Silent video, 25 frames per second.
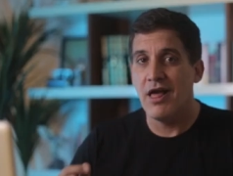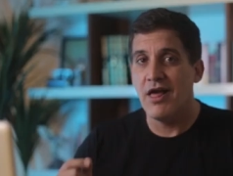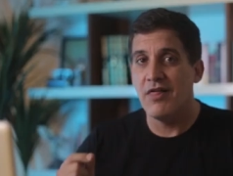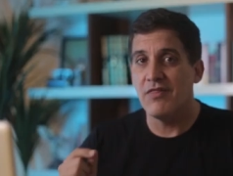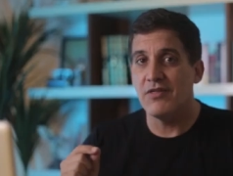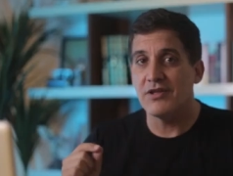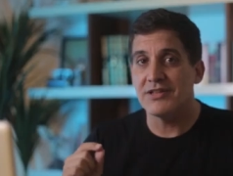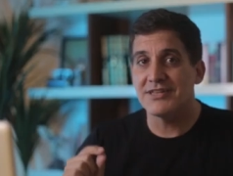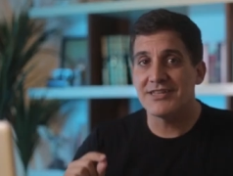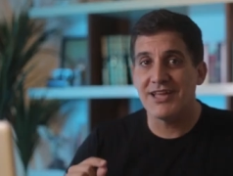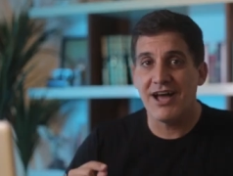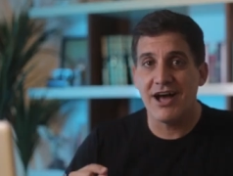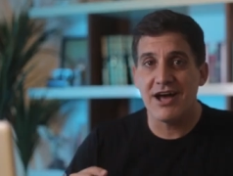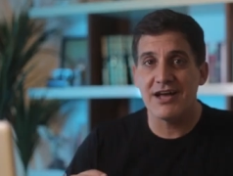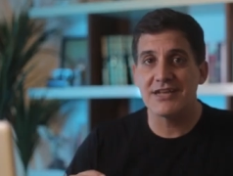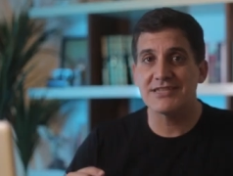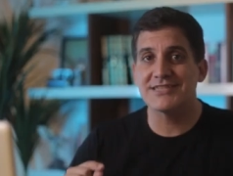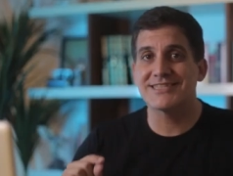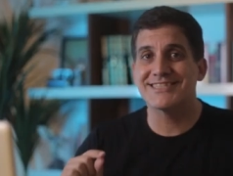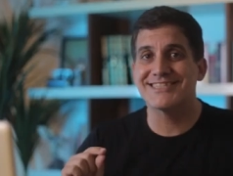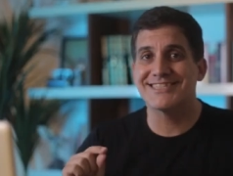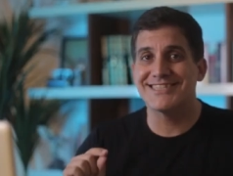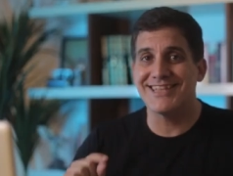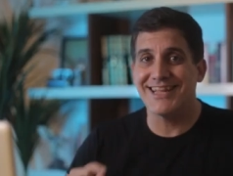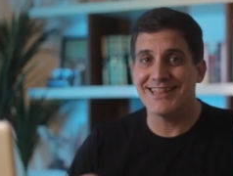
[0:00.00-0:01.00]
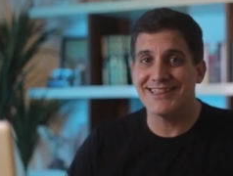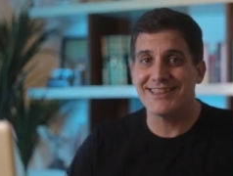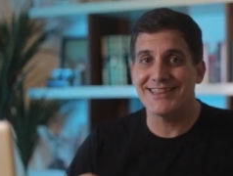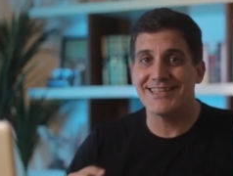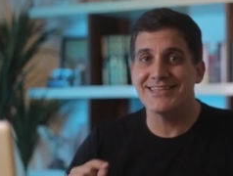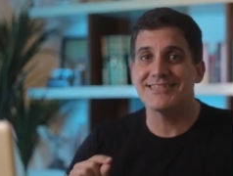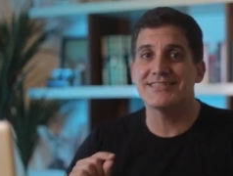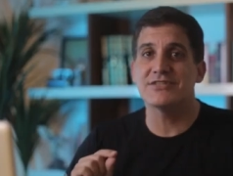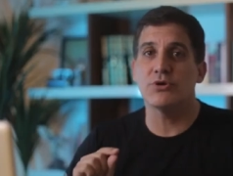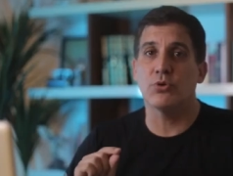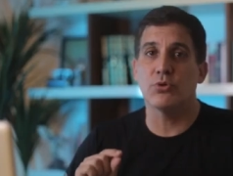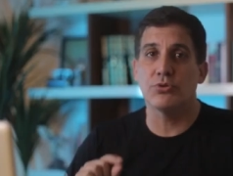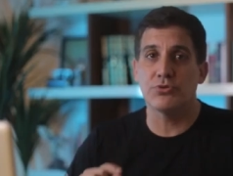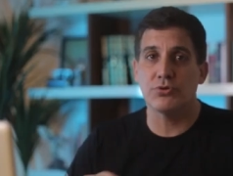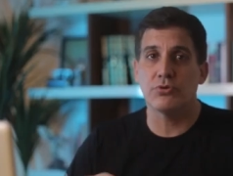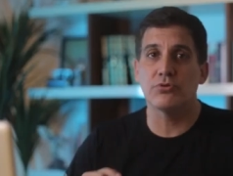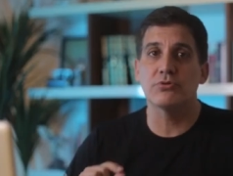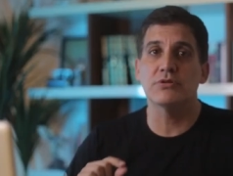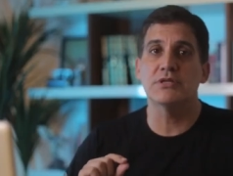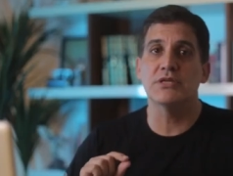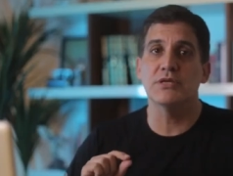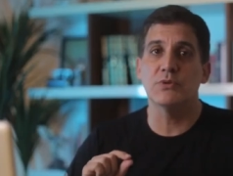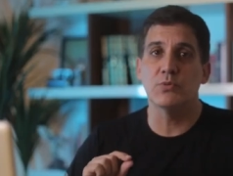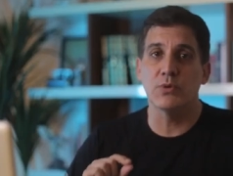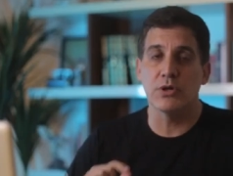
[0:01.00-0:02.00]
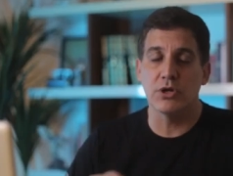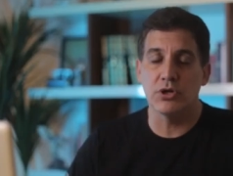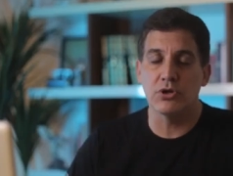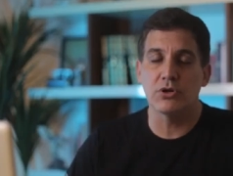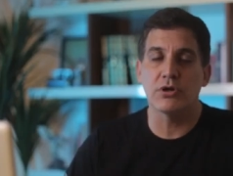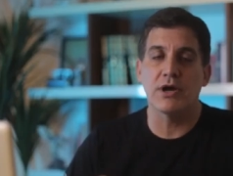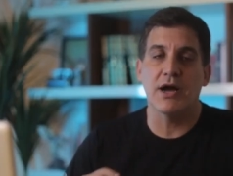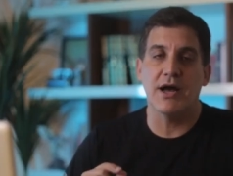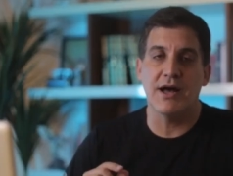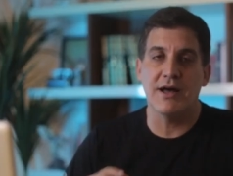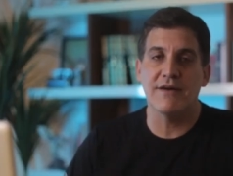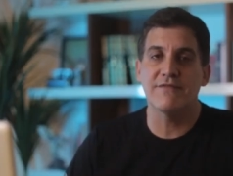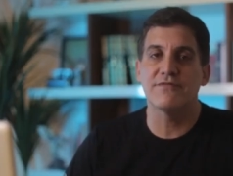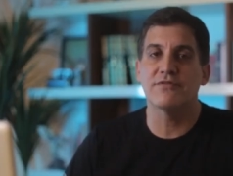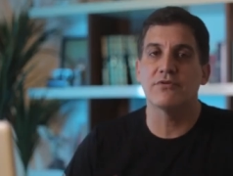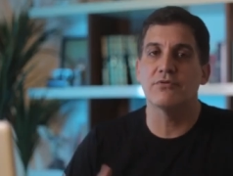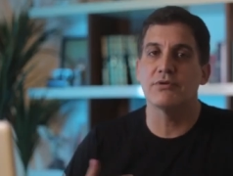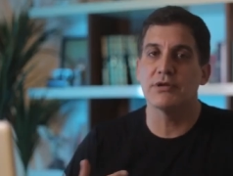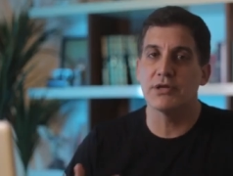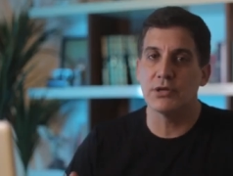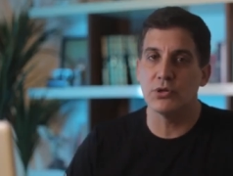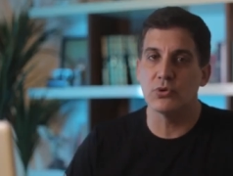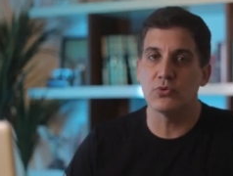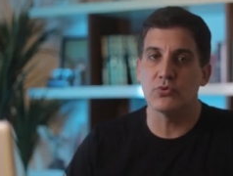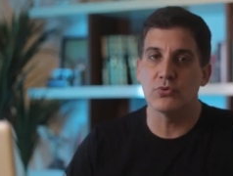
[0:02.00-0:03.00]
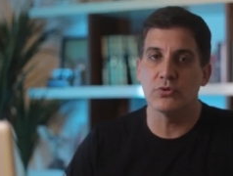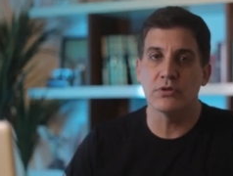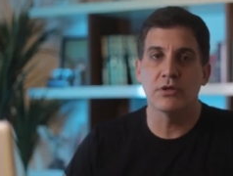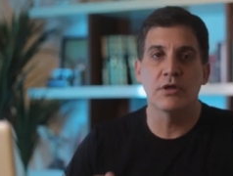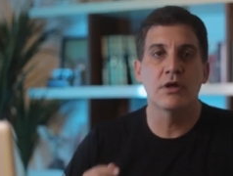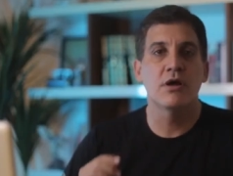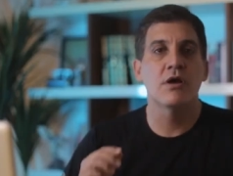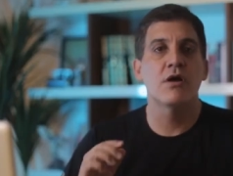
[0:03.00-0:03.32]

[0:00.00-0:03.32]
The tasks that this authority will look after include